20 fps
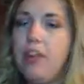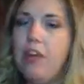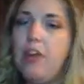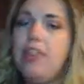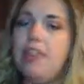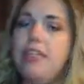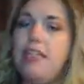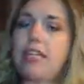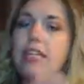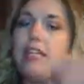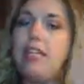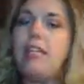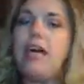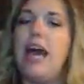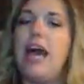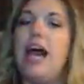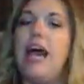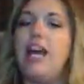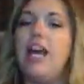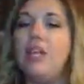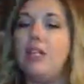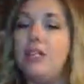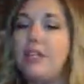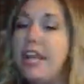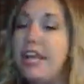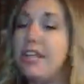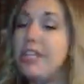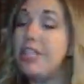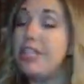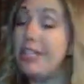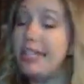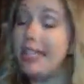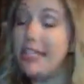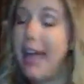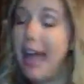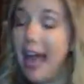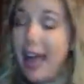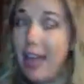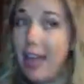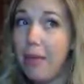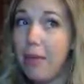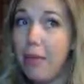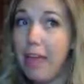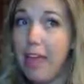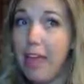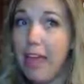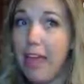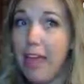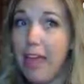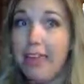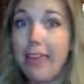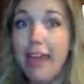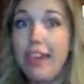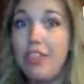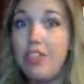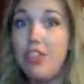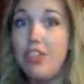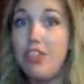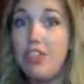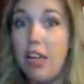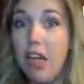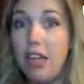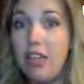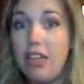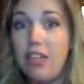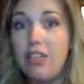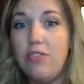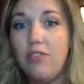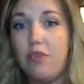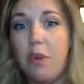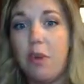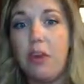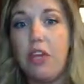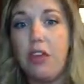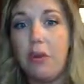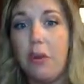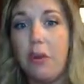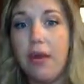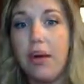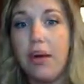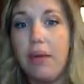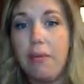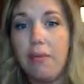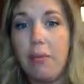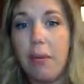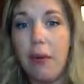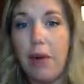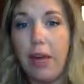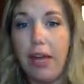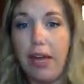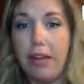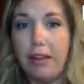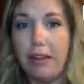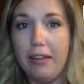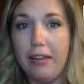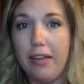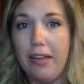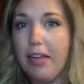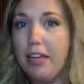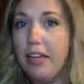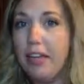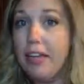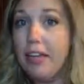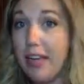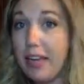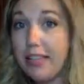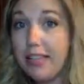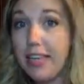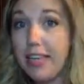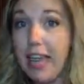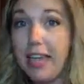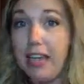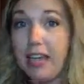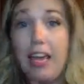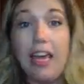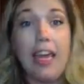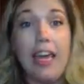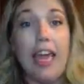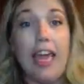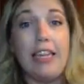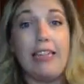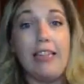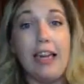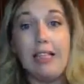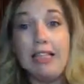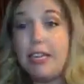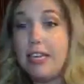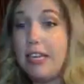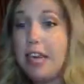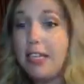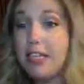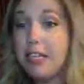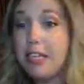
there is an entire section in the IEP that is just for your input? That's it. It doesn't